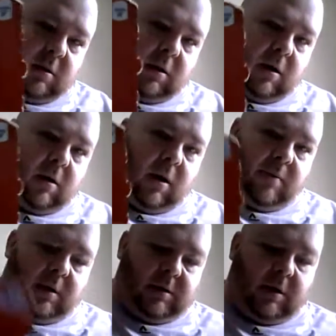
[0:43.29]
Got, I
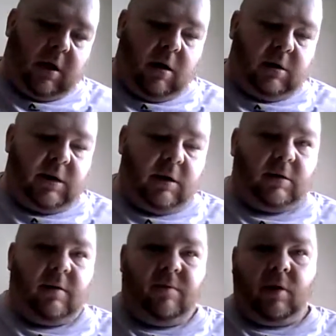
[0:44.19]
haven't used the codes yet
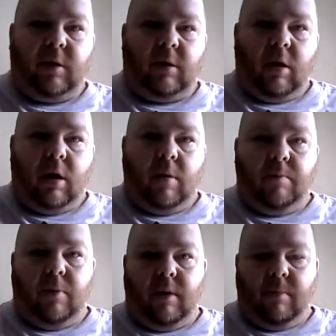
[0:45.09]
because I've already
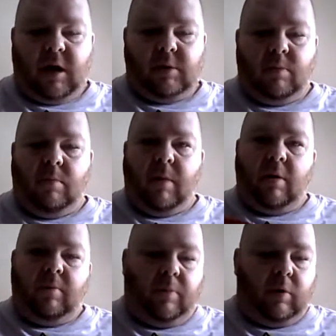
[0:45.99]
um, put the maximum
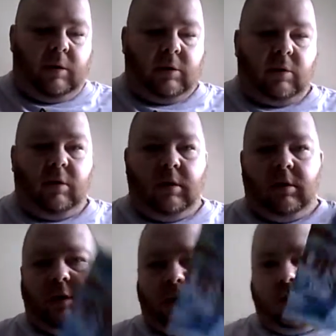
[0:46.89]
amount of points on.
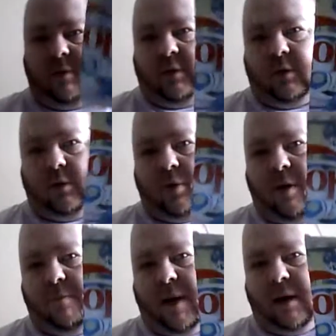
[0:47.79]
That's another
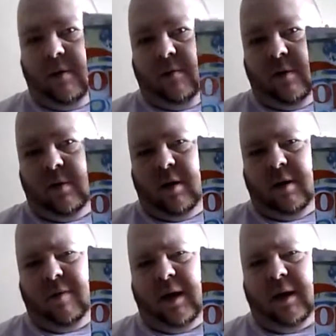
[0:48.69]
12 pack for
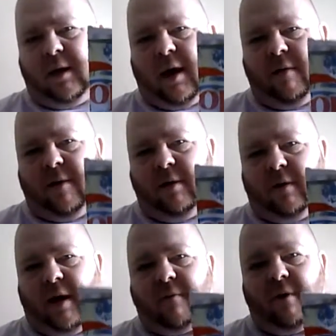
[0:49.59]
I think
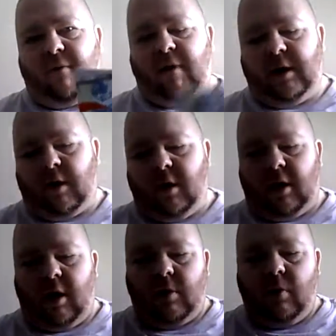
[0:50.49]
caffeine caffeine free
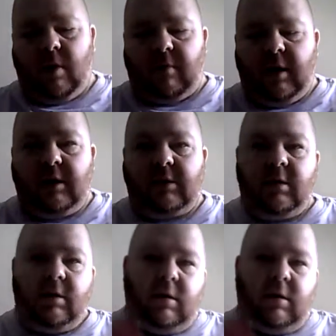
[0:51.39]
diet coke or whatever it is.